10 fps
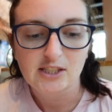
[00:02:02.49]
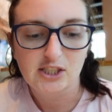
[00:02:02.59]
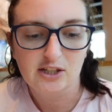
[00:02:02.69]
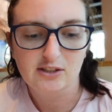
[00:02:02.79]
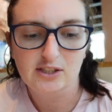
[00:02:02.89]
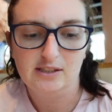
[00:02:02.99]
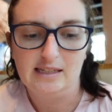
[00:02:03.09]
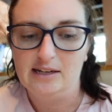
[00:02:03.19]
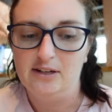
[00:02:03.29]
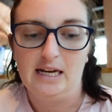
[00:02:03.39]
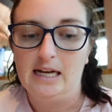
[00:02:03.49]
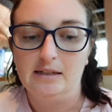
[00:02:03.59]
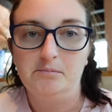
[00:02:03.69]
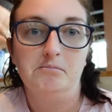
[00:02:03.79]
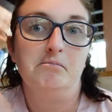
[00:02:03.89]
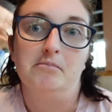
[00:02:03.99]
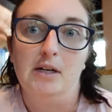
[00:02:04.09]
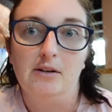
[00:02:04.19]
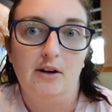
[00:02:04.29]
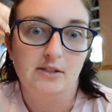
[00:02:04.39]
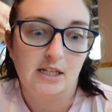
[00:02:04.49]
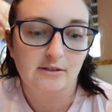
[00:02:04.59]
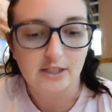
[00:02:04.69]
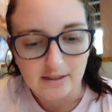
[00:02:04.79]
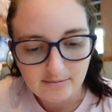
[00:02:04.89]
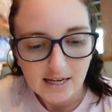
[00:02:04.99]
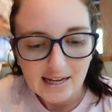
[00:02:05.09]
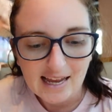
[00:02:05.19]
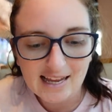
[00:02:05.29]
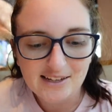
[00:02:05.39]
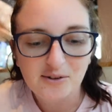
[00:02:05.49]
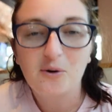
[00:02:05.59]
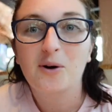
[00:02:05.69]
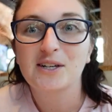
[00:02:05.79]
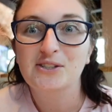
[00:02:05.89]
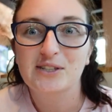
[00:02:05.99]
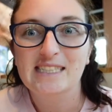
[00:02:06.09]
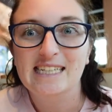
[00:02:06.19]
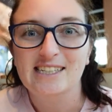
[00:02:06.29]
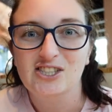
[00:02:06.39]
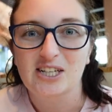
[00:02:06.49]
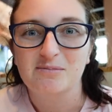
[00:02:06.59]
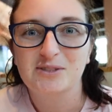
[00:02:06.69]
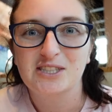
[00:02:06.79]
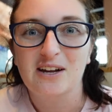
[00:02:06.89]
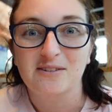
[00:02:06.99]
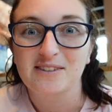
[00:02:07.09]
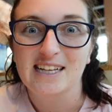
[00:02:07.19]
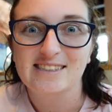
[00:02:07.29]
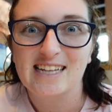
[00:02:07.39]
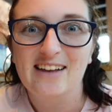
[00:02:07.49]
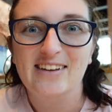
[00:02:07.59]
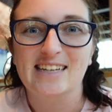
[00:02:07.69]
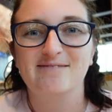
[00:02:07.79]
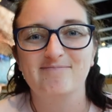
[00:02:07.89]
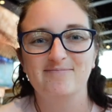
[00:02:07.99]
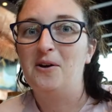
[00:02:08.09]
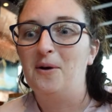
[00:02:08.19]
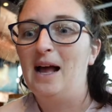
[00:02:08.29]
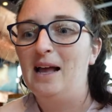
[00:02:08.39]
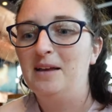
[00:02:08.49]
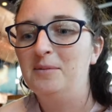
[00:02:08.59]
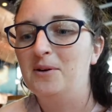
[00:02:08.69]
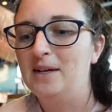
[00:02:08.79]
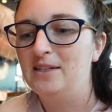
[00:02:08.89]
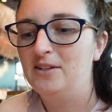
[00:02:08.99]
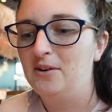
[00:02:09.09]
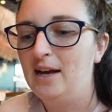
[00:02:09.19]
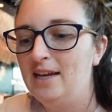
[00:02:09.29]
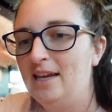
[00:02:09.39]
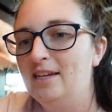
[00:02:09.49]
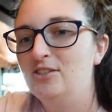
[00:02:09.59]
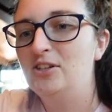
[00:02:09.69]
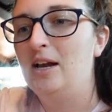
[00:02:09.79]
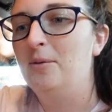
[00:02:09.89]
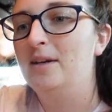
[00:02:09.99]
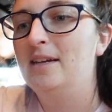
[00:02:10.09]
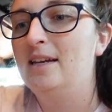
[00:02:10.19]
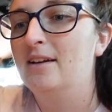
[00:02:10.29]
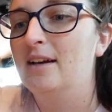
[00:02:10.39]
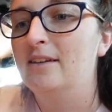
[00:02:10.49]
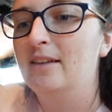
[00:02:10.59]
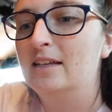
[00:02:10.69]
giardiniera, oh, sounds good, and corn tortilla chips. So let's dive in. So I am going to go ahead and try one here, and